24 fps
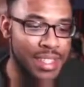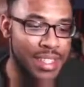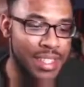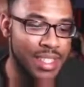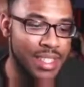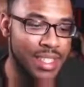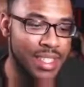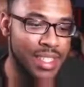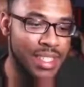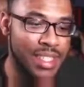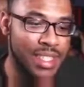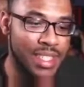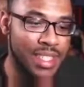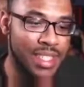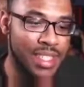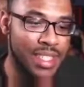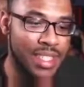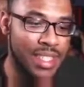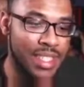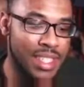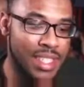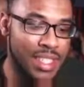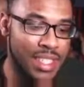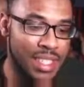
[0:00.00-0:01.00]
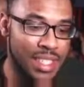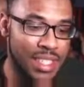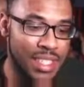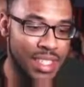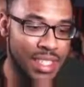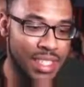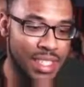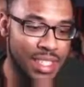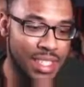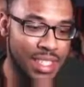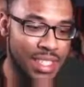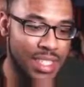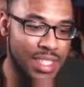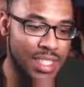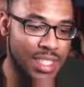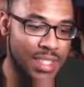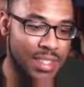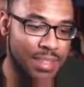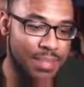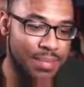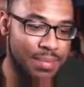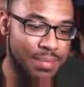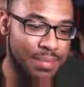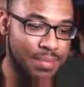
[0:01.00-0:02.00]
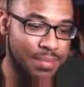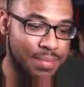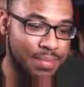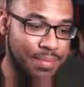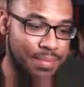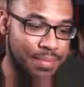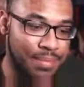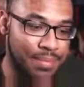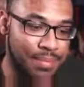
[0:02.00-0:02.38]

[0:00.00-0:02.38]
No one is speaking in this clip.